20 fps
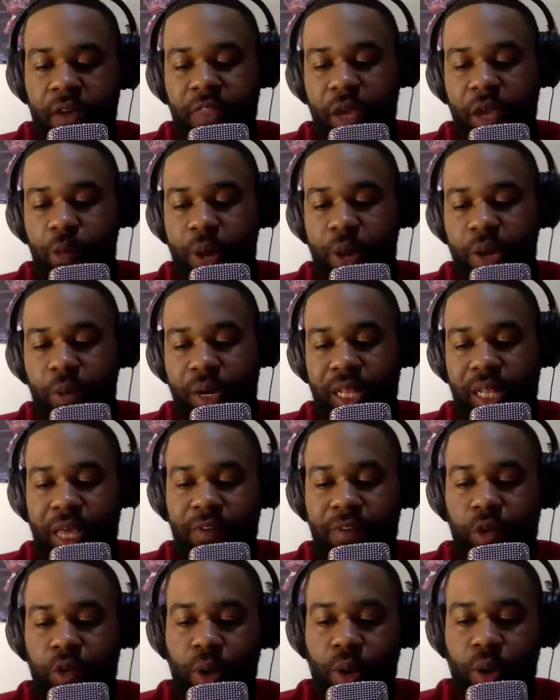They win
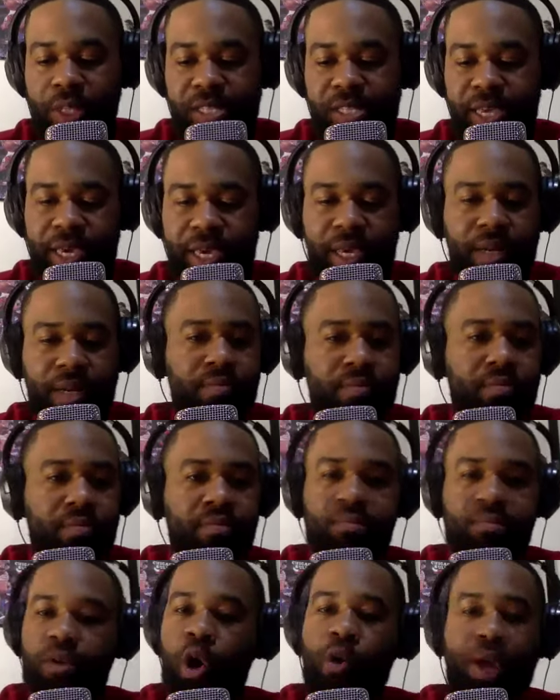111 to 110.
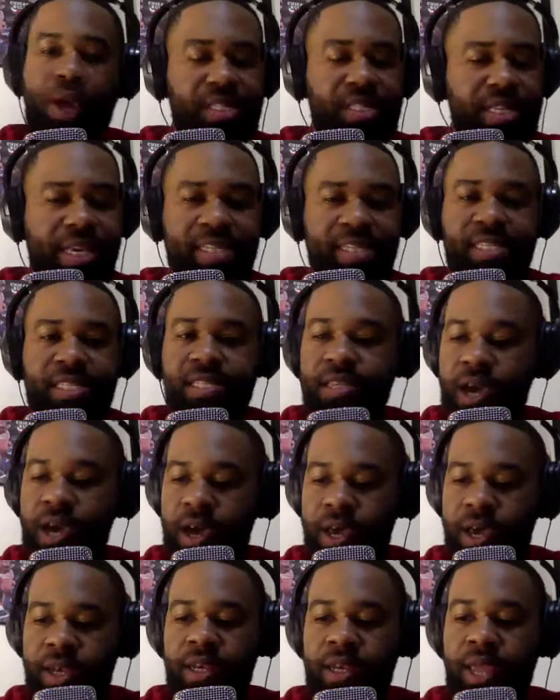OKC is
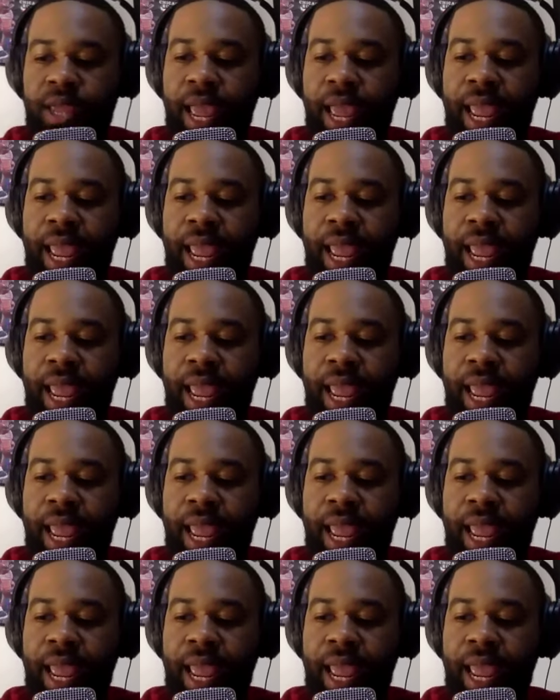stunned,